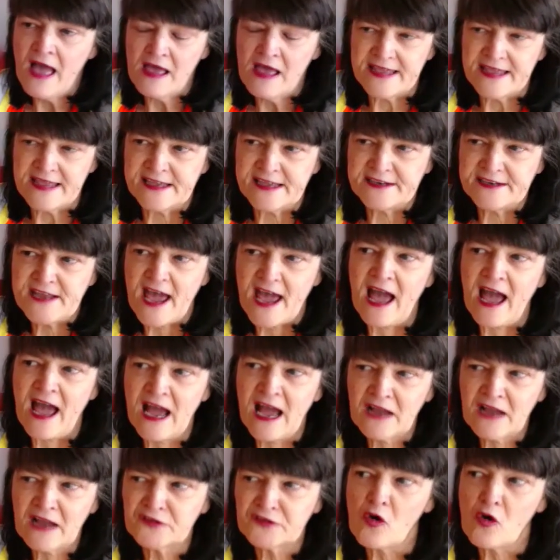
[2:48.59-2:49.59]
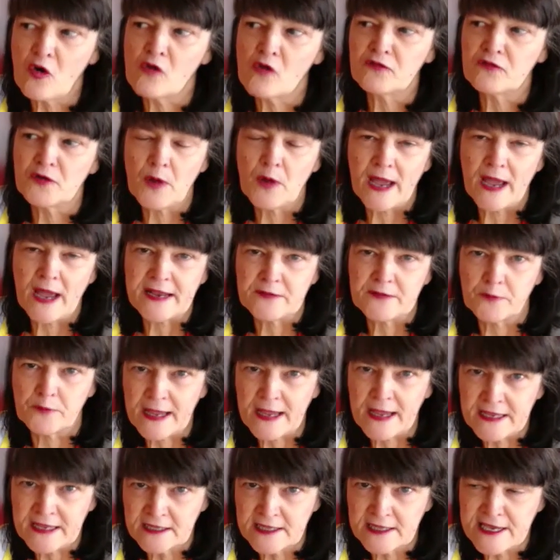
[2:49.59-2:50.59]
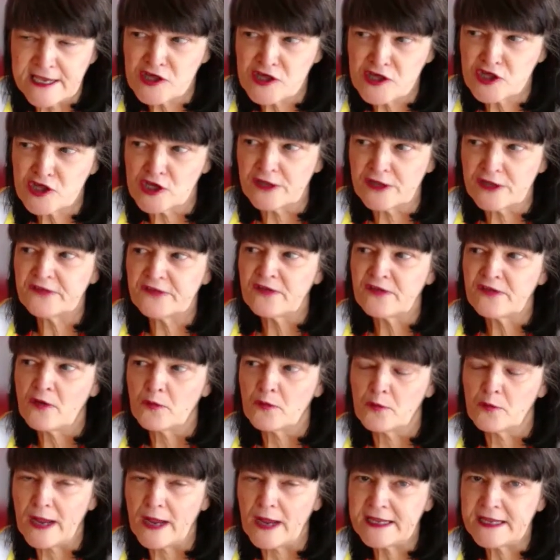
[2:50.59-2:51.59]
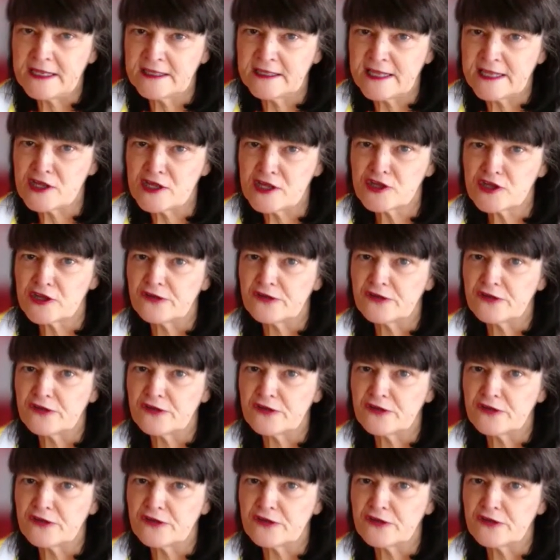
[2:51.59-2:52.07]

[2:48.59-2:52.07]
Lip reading: And acts override regulations, regulations